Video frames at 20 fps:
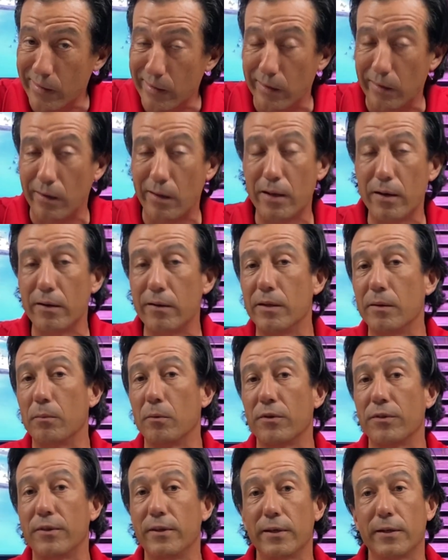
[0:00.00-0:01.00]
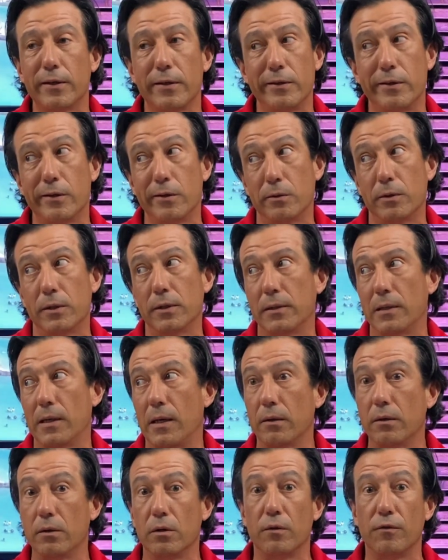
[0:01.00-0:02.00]
a lot of them are thinking, you know what, I
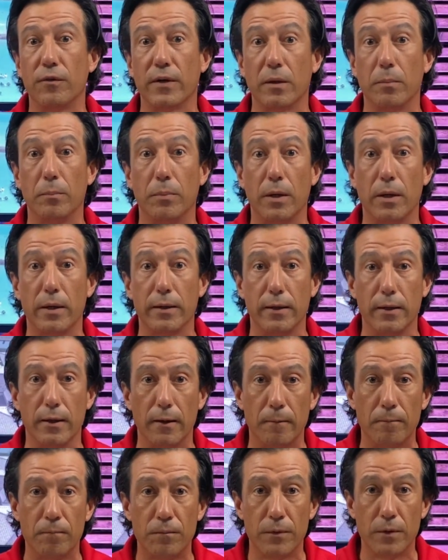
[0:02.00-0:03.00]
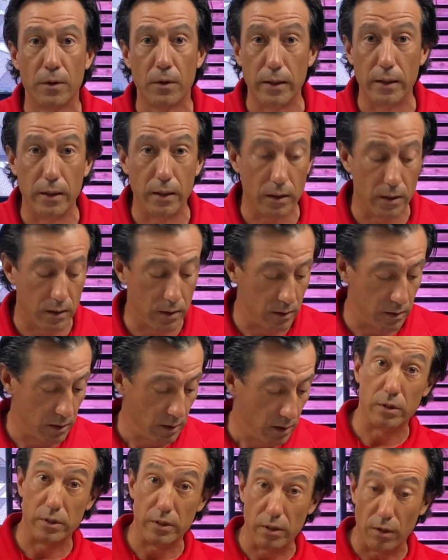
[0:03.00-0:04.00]
don't know if I could buy now. And
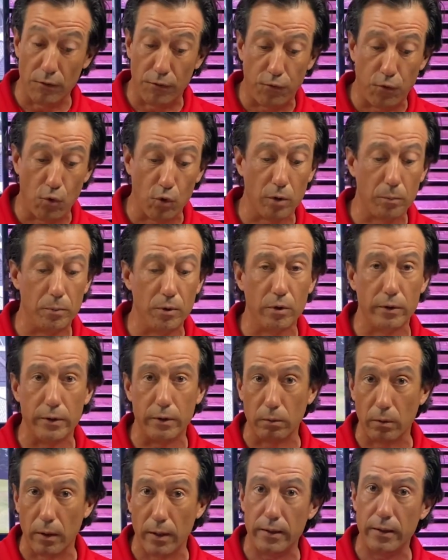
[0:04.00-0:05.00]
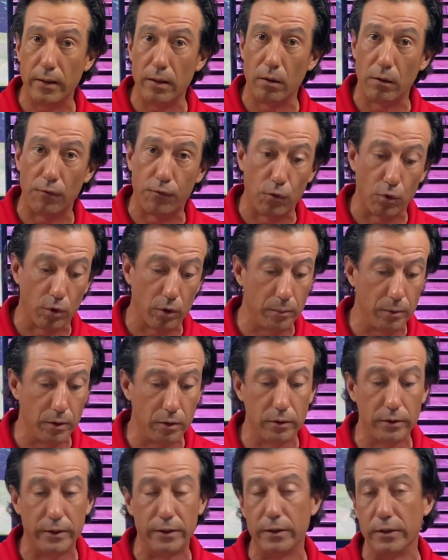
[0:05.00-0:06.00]
the affordability, right now,
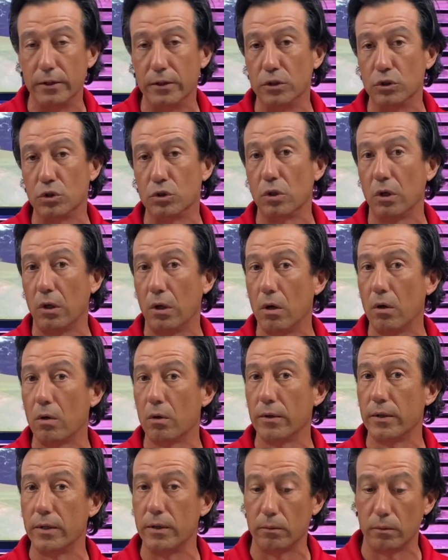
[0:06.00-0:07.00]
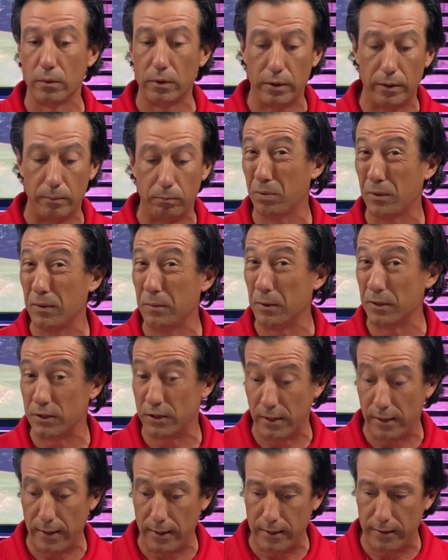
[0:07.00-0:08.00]
affordability is lower than really pretty much
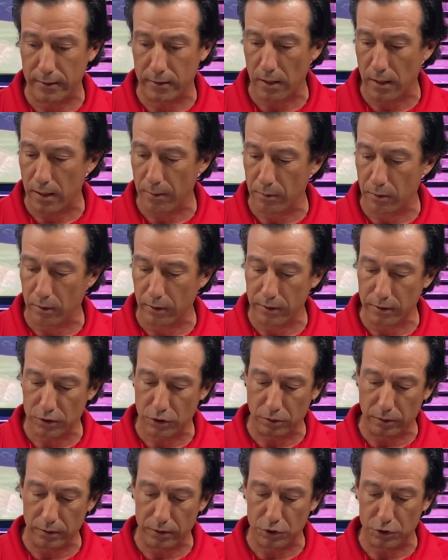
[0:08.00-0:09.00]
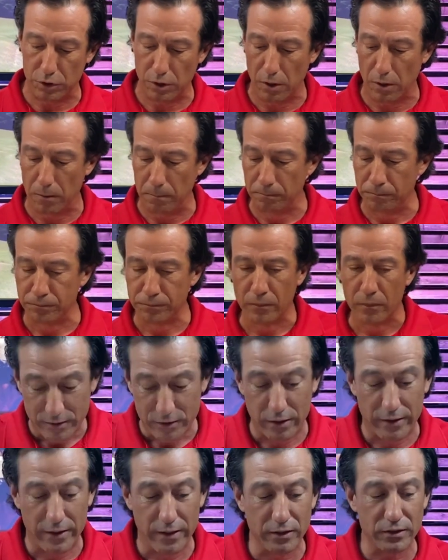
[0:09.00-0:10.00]
at any time in our history. So
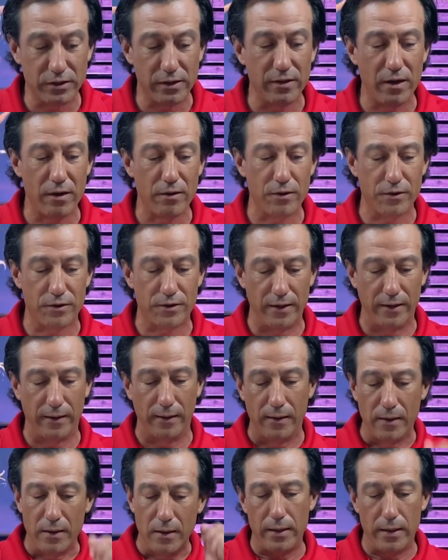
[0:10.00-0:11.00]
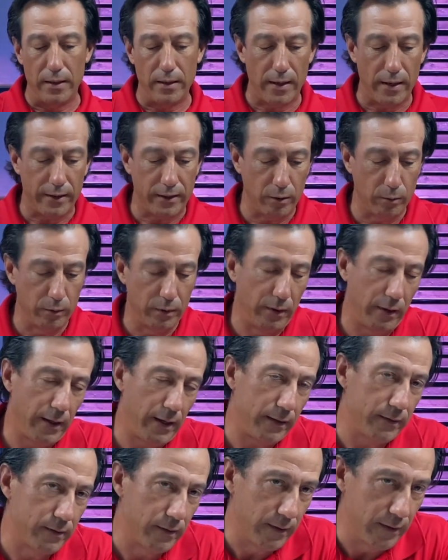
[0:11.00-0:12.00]
here's another thing, and I can
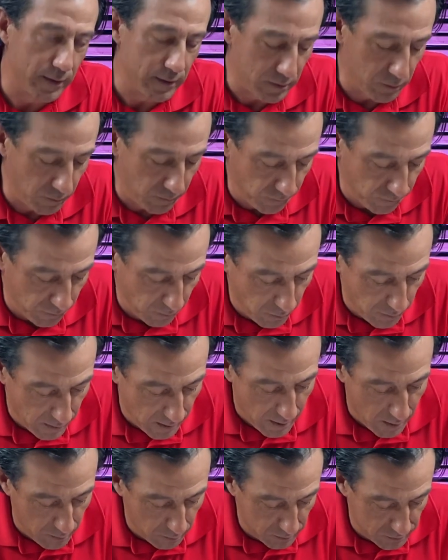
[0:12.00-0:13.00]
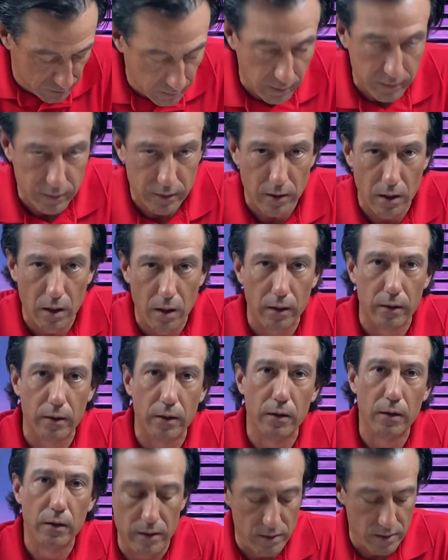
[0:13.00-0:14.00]
relate to this from when I was a young
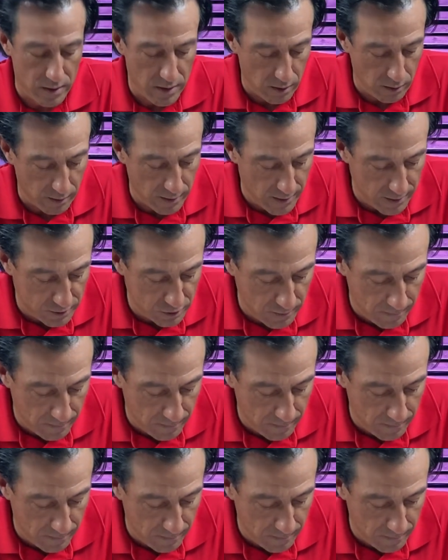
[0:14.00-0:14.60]
in their age.